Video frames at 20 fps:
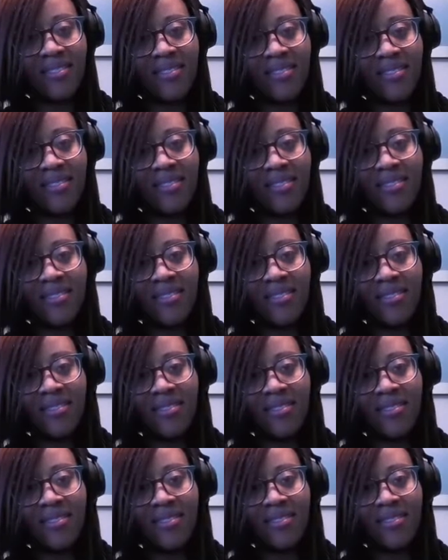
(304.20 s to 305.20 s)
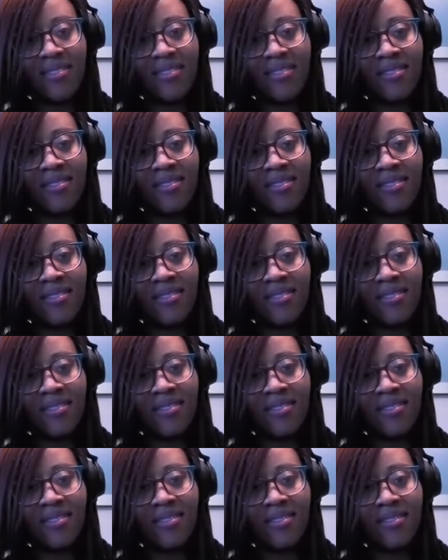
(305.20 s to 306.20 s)

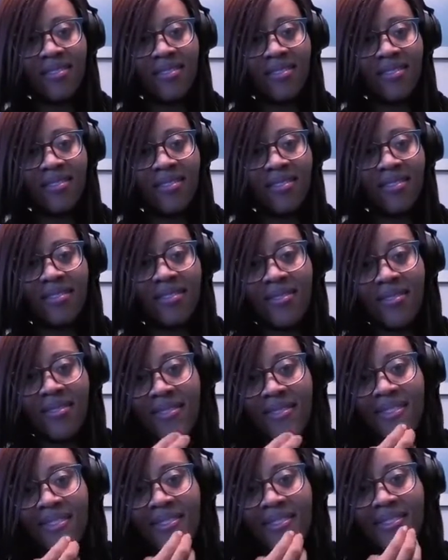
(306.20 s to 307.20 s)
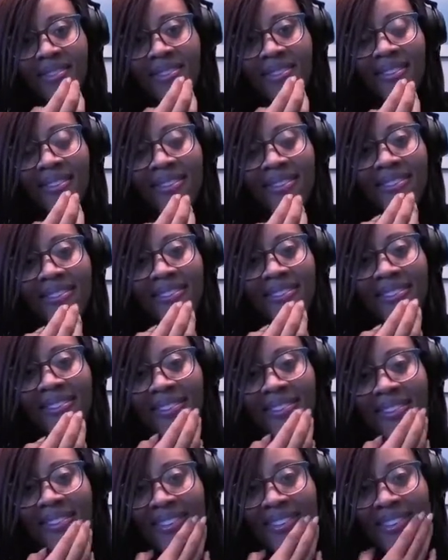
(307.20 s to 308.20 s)

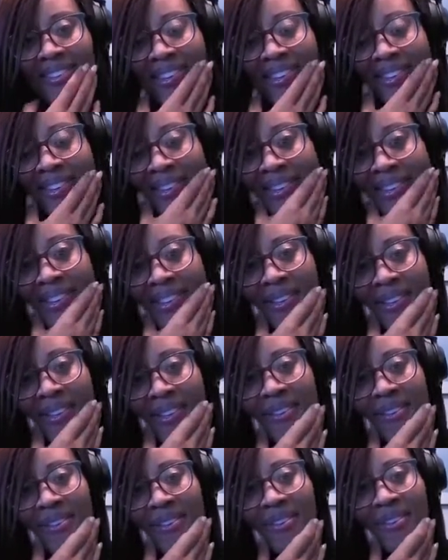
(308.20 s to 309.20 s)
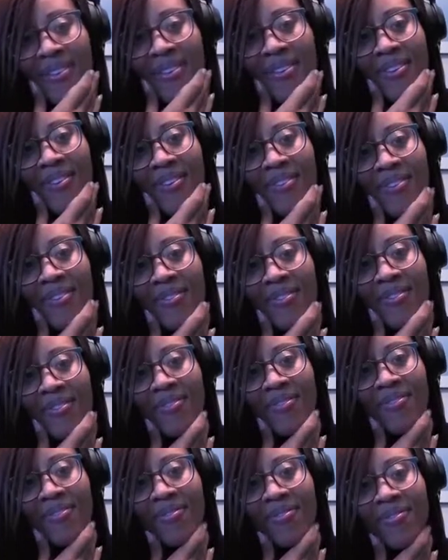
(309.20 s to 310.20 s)

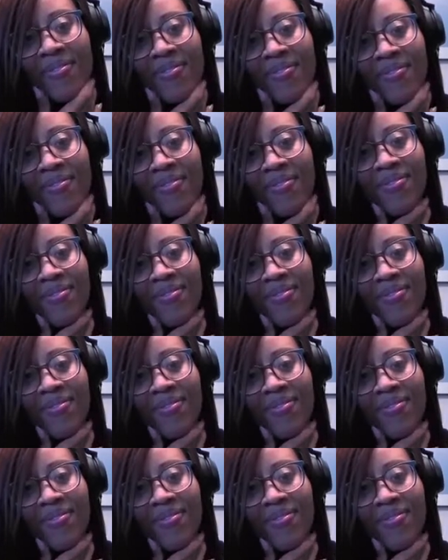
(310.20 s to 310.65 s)
(not speaking)